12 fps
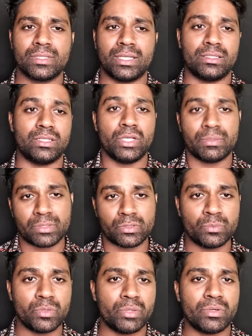and the day after
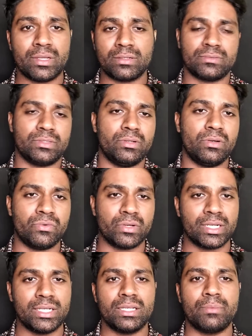tomorrow you are
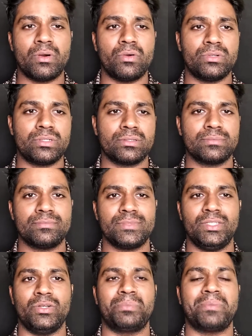forgetting about
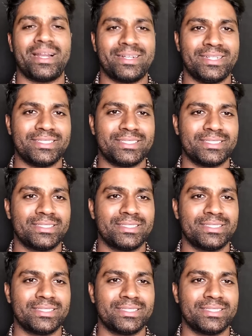your practice,